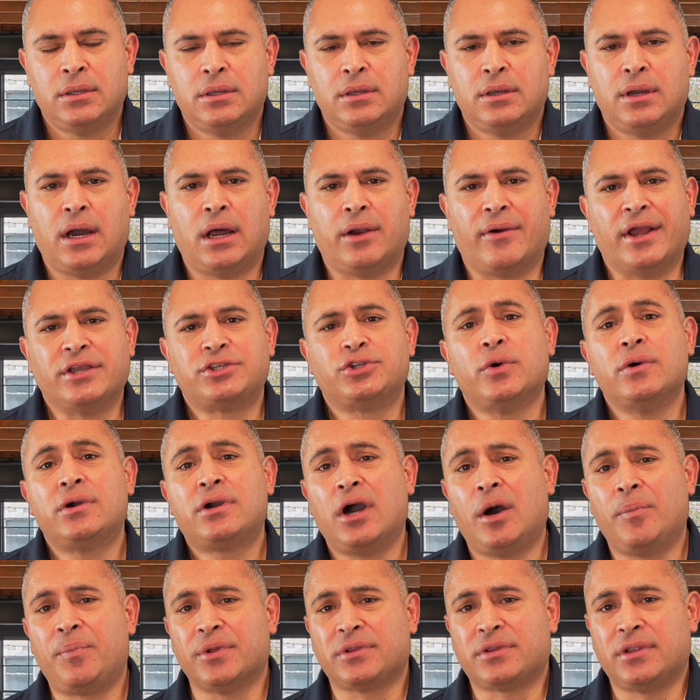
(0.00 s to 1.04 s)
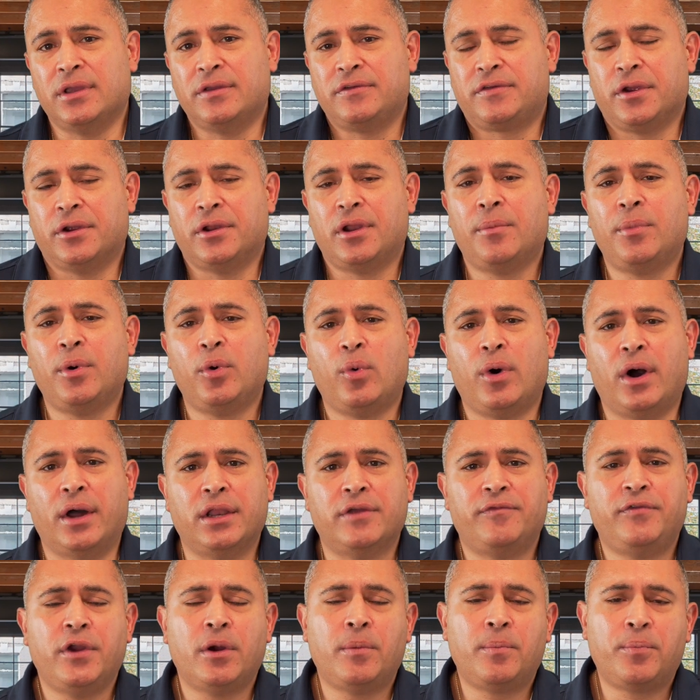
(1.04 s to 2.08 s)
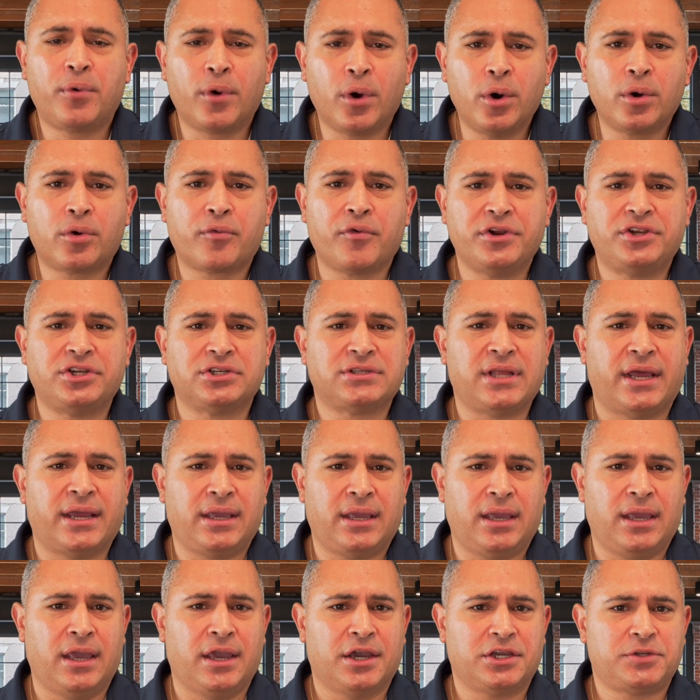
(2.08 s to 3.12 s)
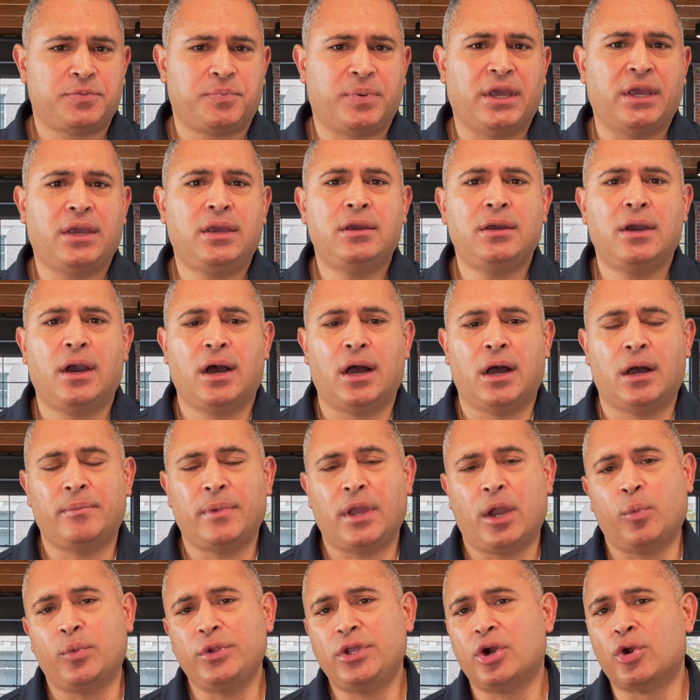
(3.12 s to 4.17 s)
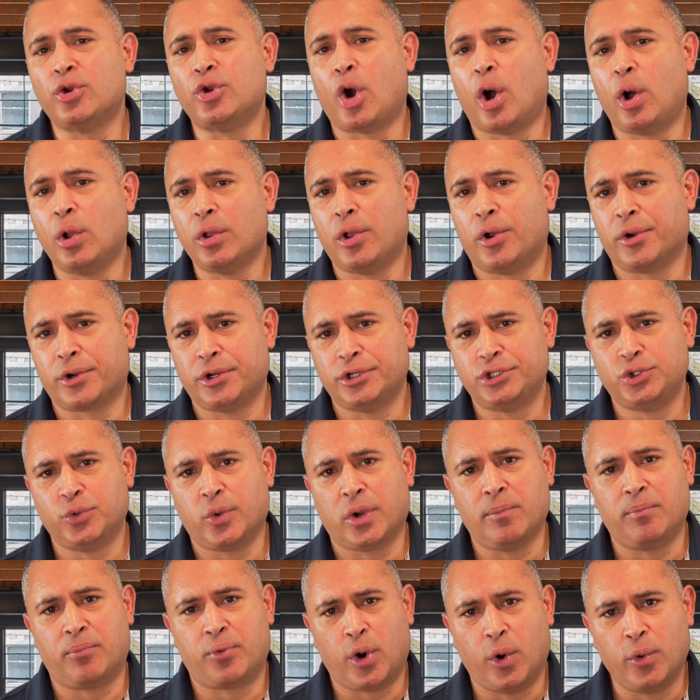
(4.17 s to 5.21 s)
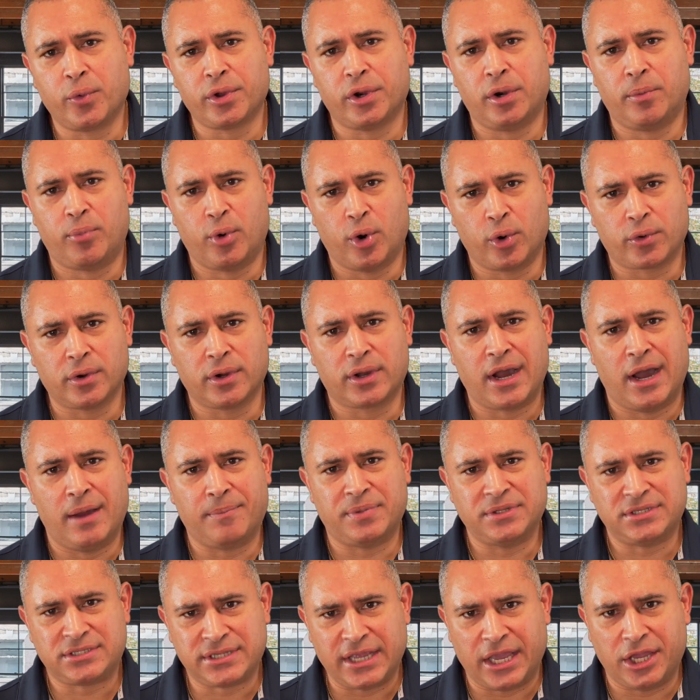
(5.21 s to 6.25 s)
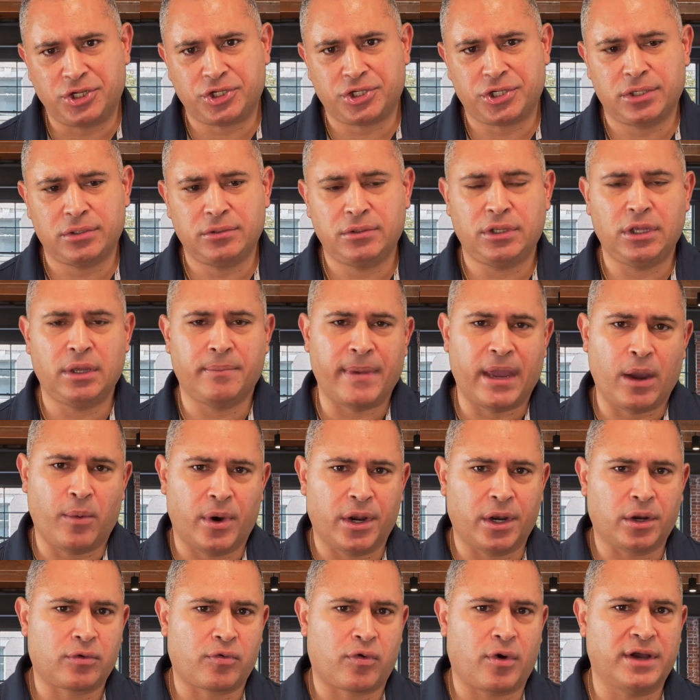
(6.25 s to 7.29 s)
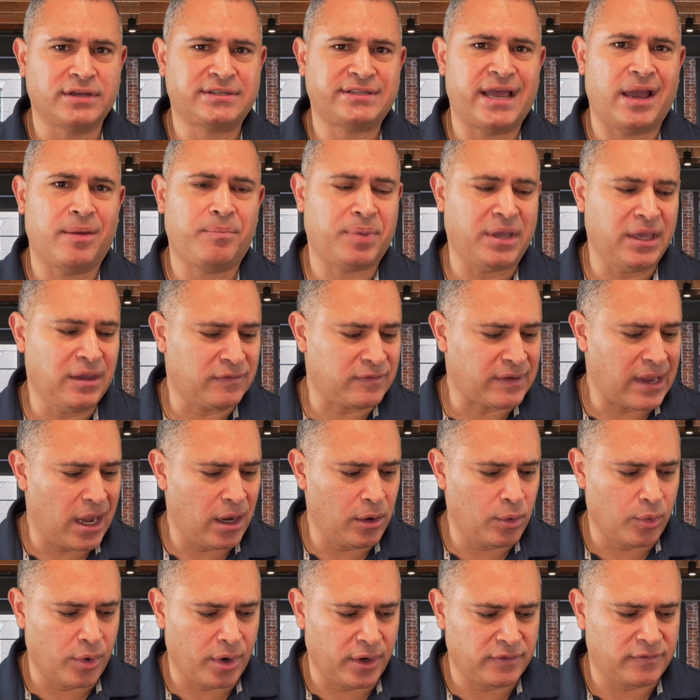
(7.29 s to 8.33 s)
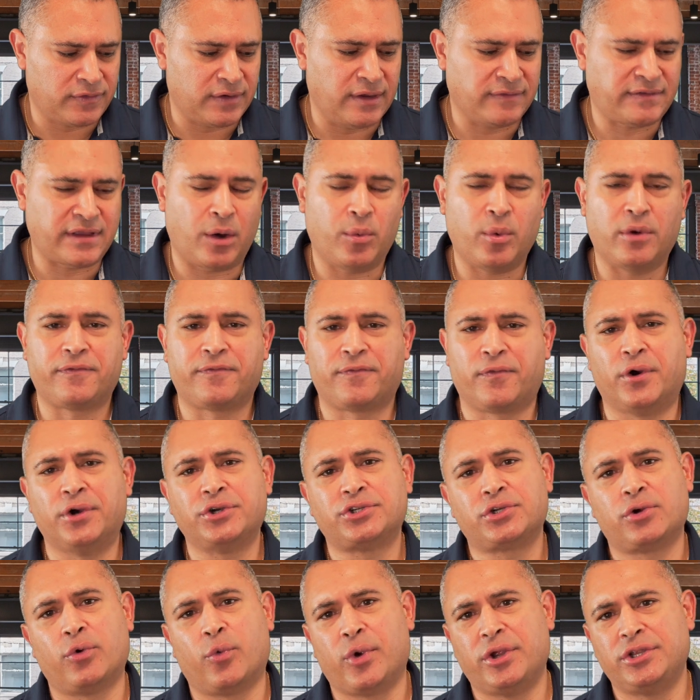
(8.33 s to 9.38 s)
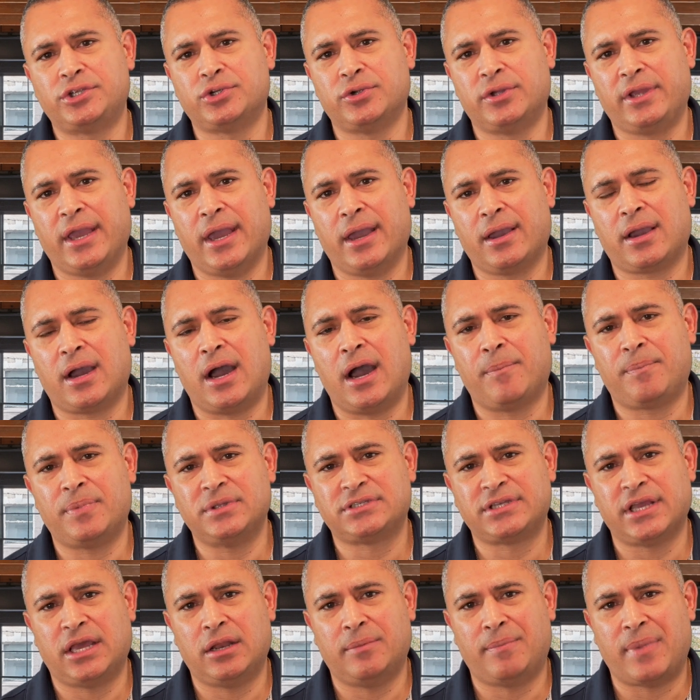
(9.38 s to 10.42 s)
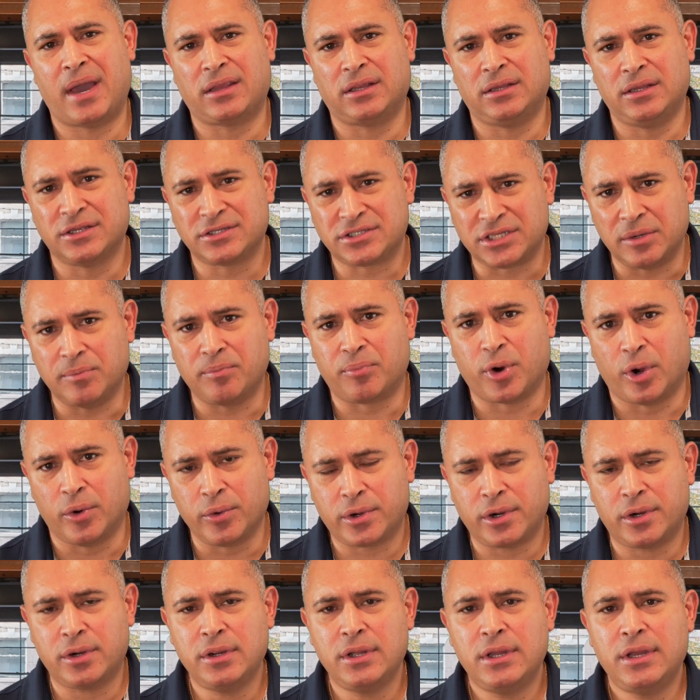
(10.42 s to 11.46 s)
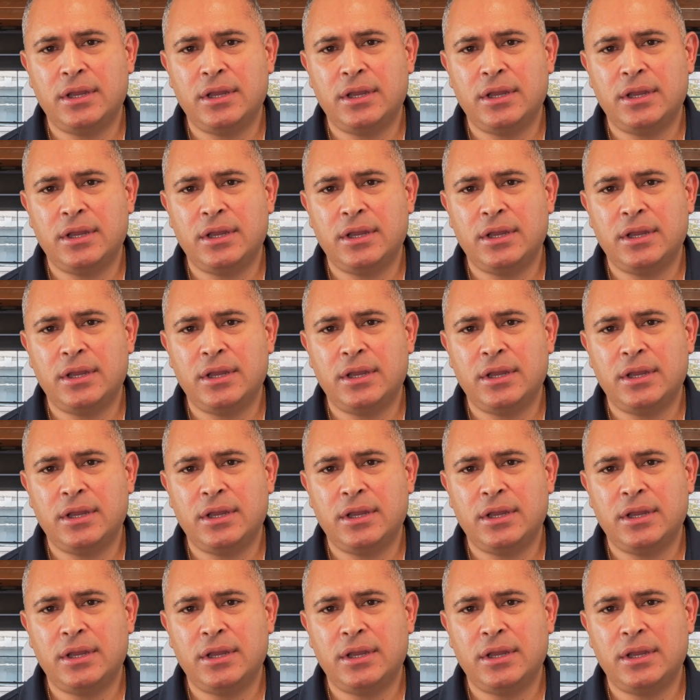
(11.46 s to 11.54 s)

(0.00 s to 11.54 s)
All right, so a couple of things here. Number one, if your brokerage is like eXp and you're no longer doing broker-to-broker compensation, you may want to cross that piece out where it says that we're first going to get compensated by the listing broker,